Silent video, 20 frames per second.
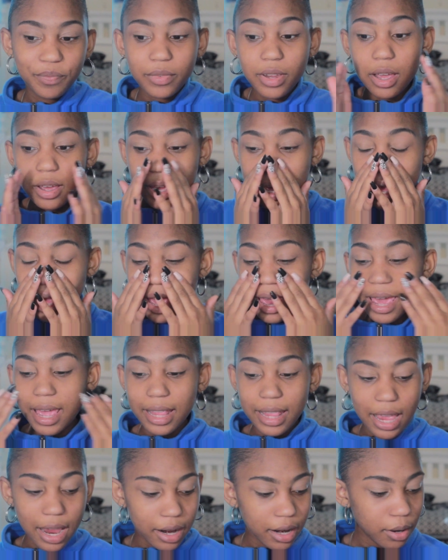Okay,
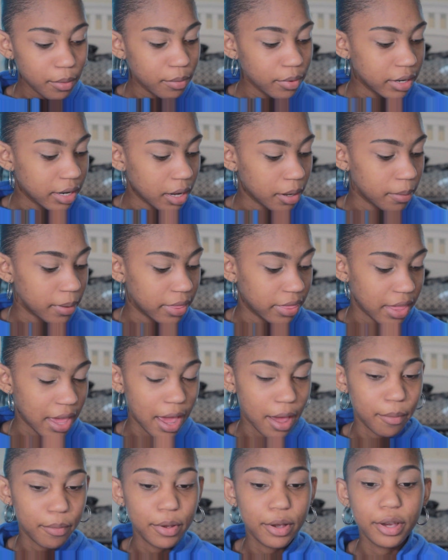and now that we're done with
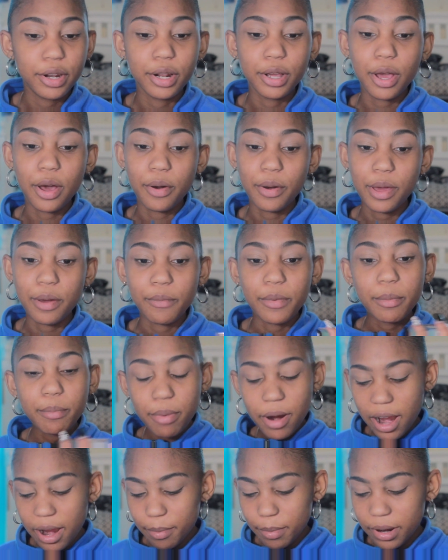that, we're going to go in with
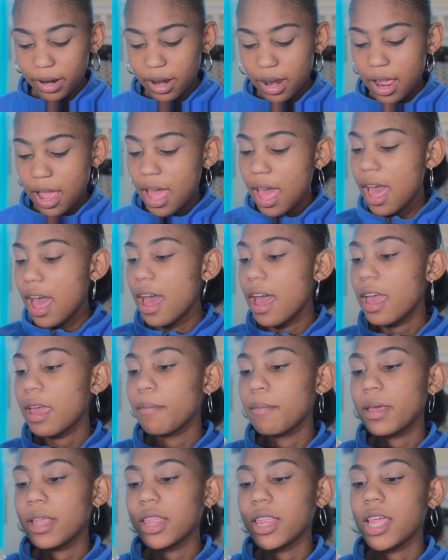primer.
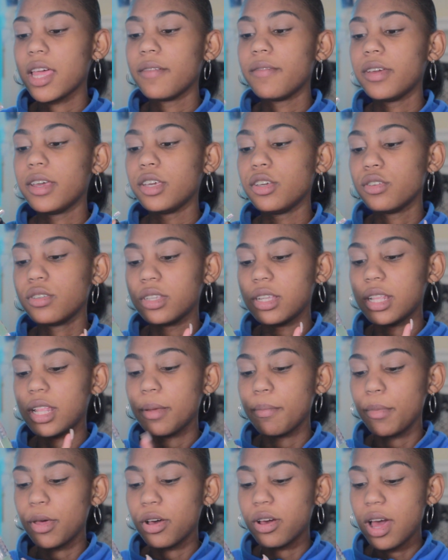I've been loving using
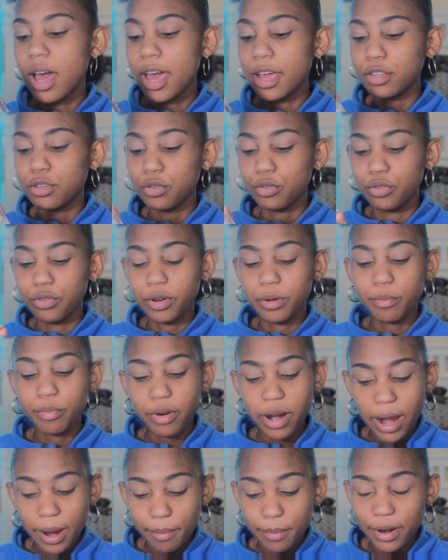the Milk Hydro Grip
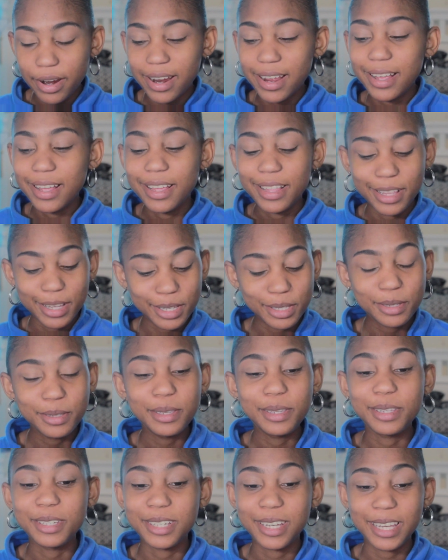Primer.
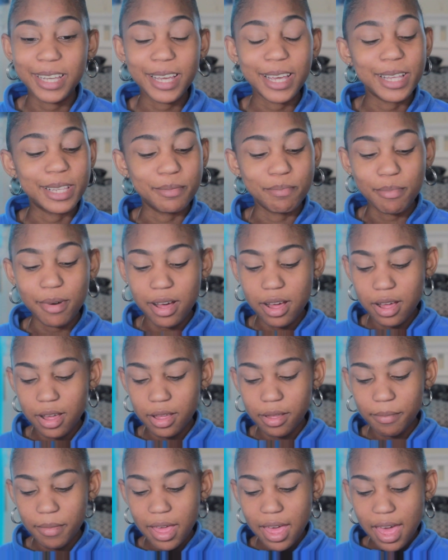This drink is
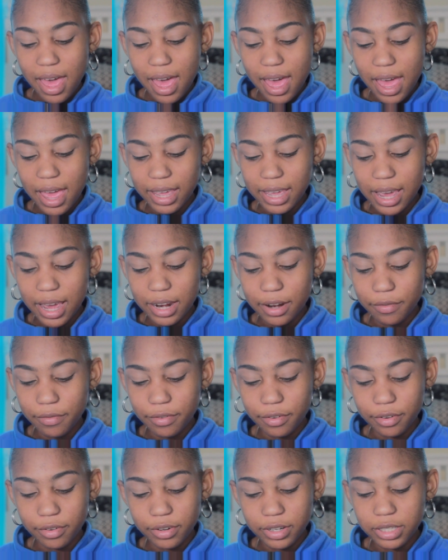bomb. I got it
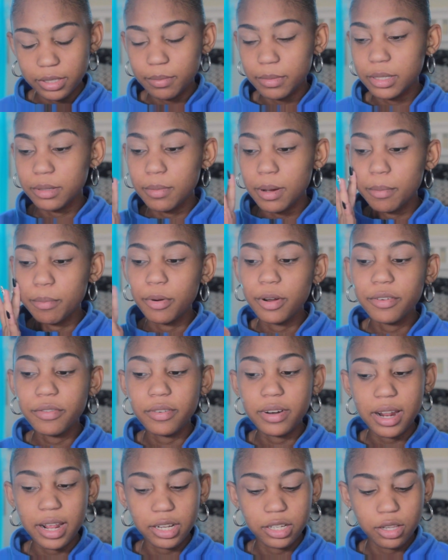for Christmas. My
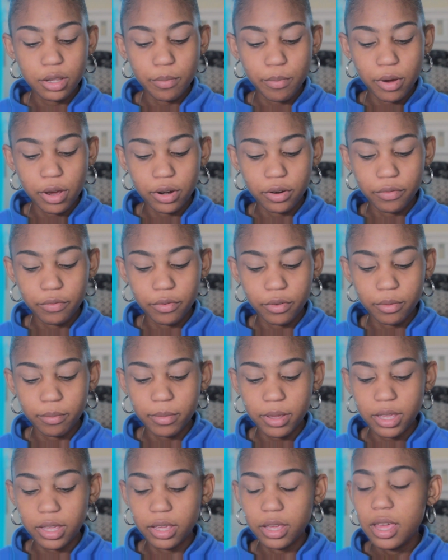boyfriend actually bought it for
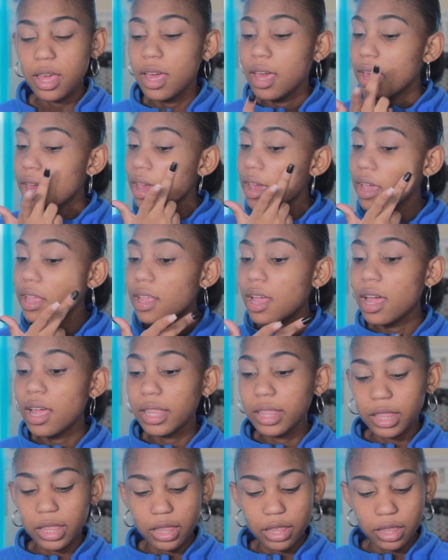me, and
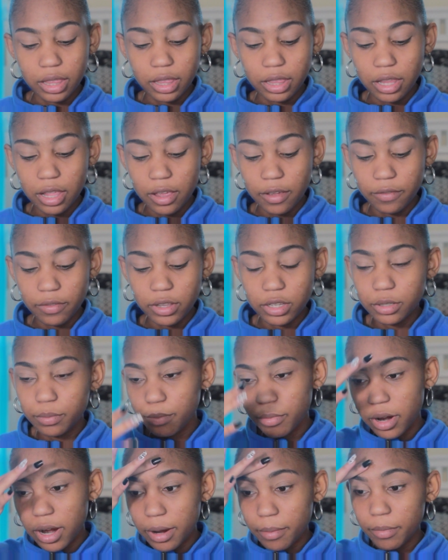I love this
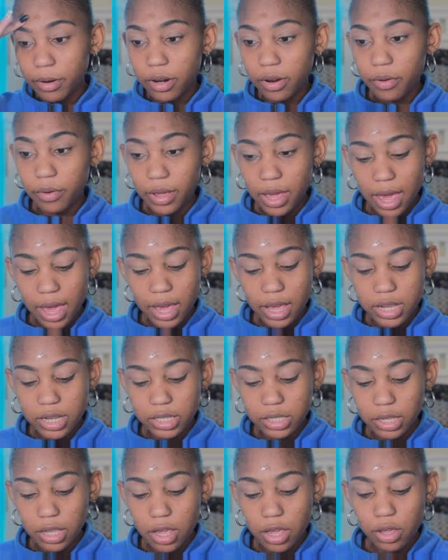primer, okay,
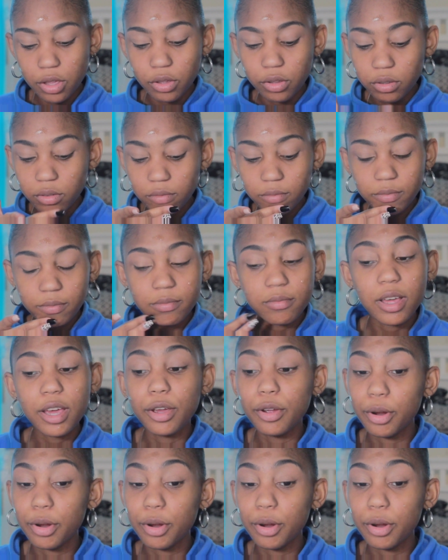because it